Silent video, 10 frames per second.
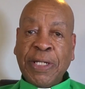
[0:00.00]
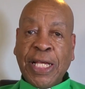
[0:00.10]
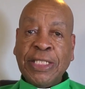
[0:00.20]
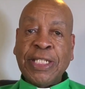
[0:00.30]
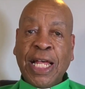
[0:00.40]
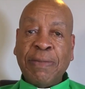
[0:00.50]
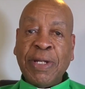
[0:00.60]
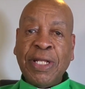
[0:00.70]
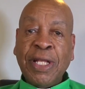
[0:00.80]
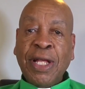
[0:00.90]
King
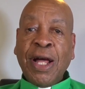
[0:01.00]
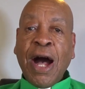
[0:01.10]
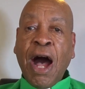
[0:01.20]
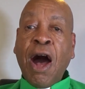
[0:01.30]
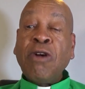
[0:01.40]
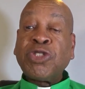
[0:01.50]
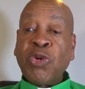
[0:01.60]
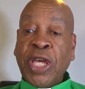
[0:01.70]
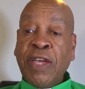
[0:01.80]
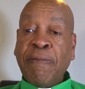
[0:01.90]
Solomon, also
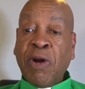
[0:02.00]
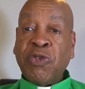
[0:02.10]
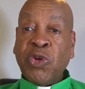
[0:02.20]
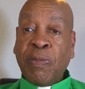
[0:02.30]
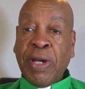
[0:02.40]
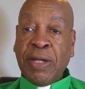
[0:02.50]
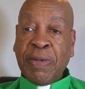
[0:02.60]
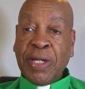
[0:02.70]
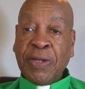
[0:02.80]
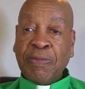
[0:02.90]
gave birth to a
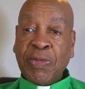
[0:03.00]
baby.